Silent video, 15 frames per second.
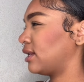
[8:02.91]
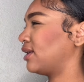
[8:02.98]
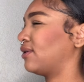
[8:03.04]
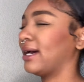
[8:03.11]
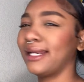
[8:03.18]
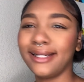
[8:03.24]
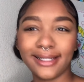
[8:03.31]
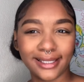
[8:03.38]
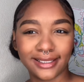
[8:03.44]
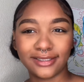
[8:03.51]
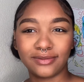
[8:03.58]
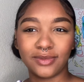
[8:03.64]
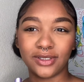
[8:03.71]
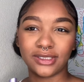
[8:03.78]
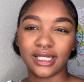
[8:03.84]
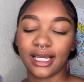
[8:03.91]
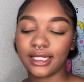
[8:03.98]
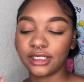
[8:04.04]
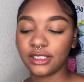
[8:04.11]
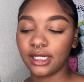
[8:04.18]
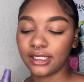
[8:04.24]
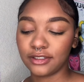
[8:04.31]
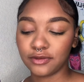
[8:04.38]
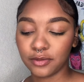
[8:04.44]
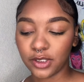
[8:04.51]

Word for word: No, I didn't get this from Ulta. I actually got this from